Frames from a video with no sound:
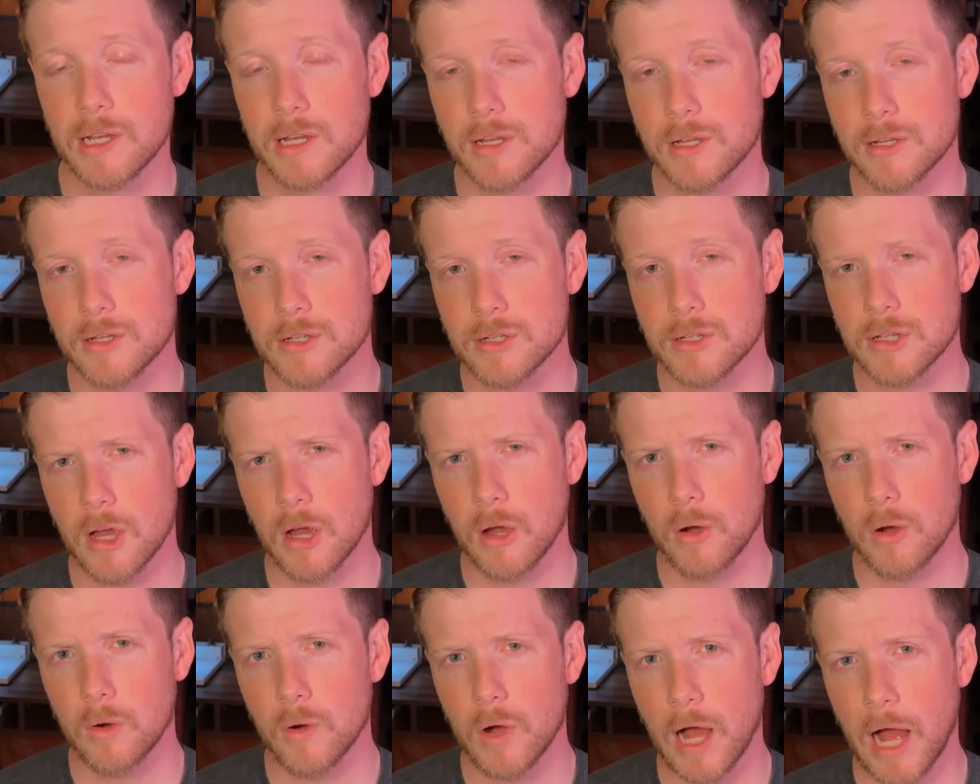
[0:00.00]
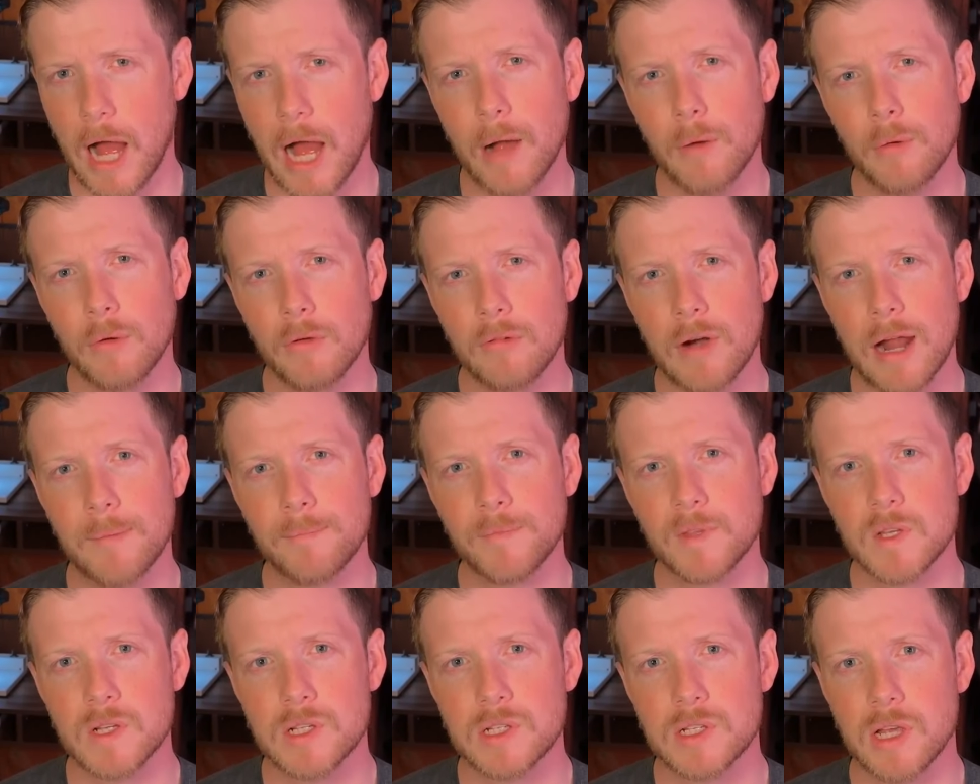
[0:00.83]
So I will wrap
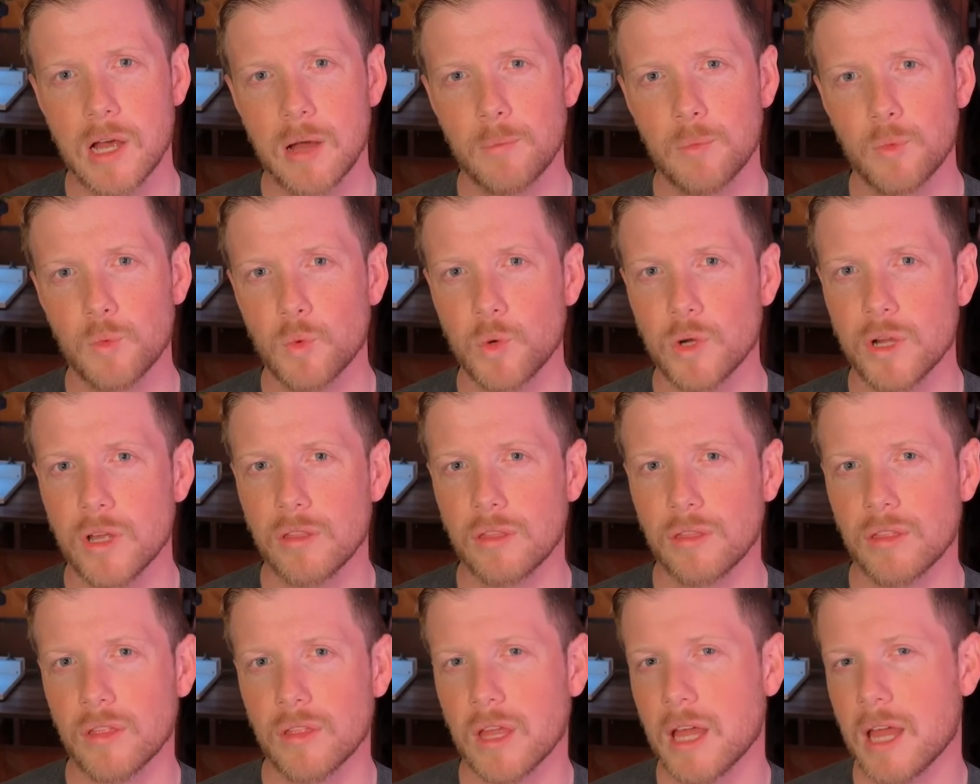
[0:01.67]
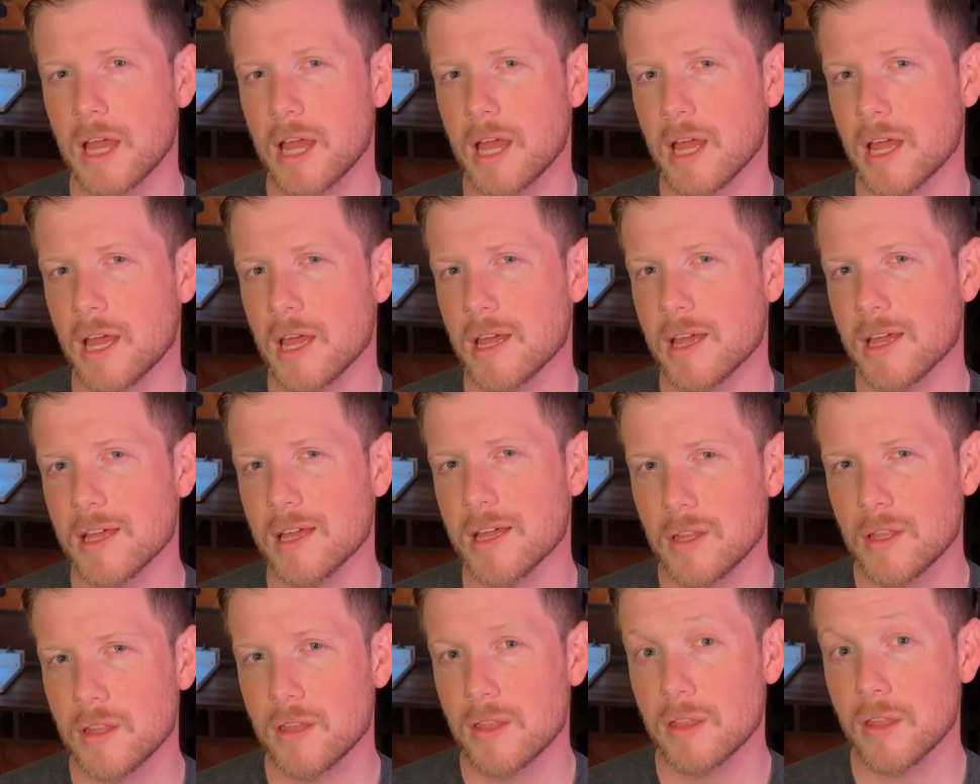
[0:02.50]
this up with
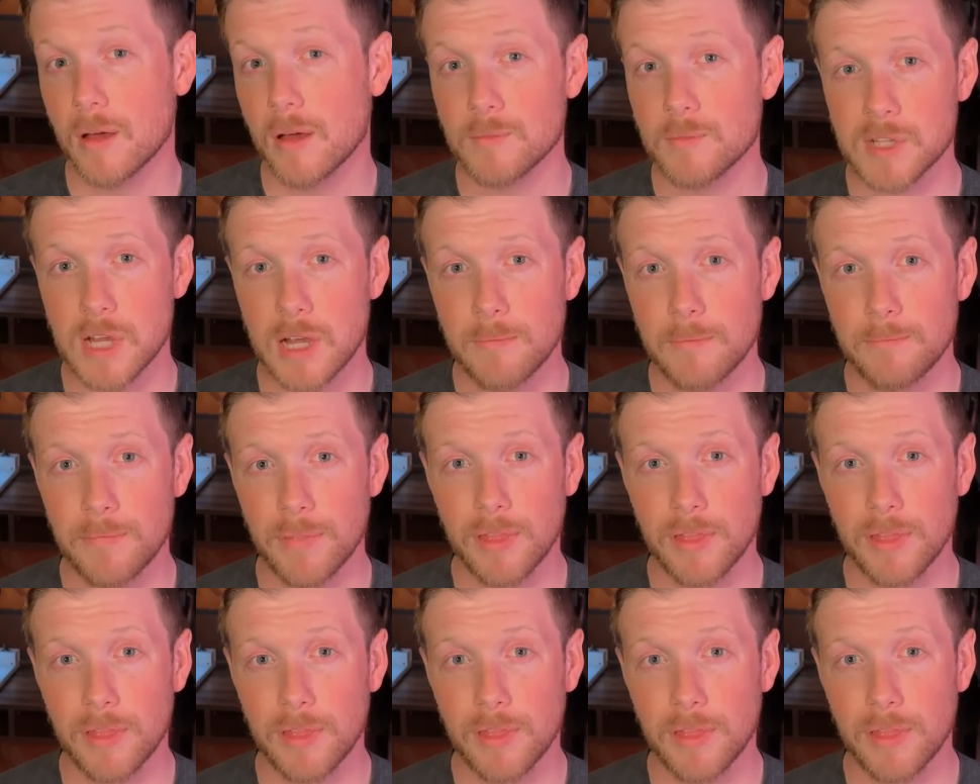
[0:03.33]
a thumbs up,